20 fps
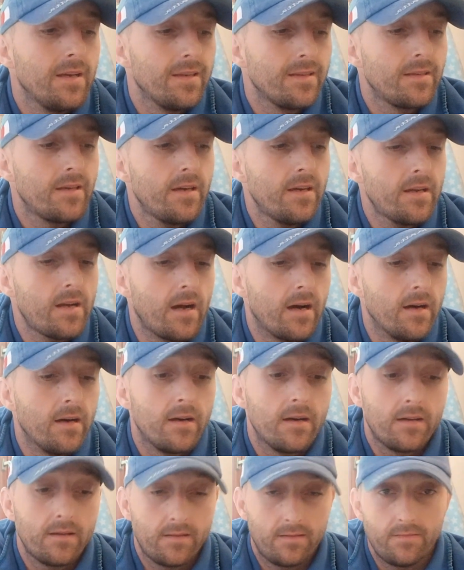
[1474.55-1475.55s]
Yera,
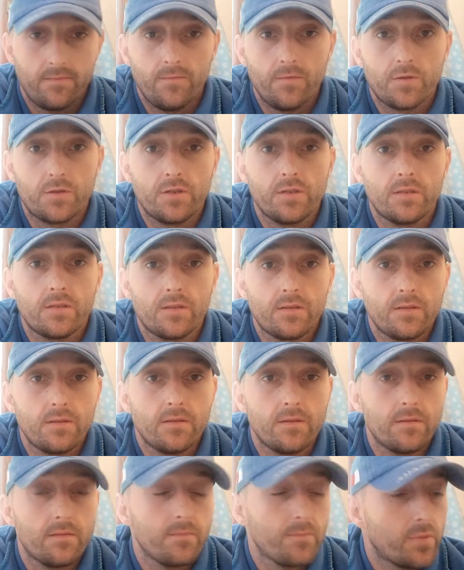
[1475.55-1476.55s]
which is
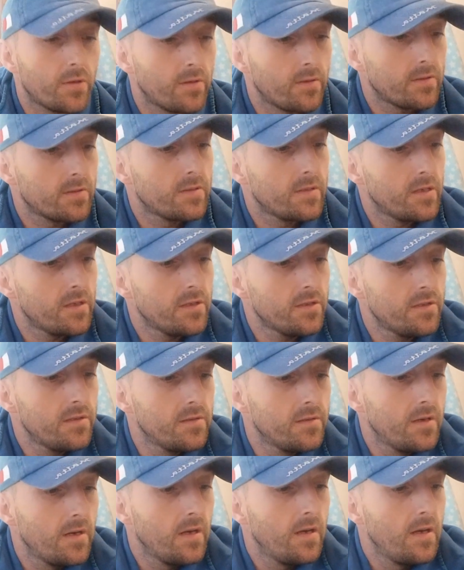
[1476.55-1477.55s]
the pronunciation,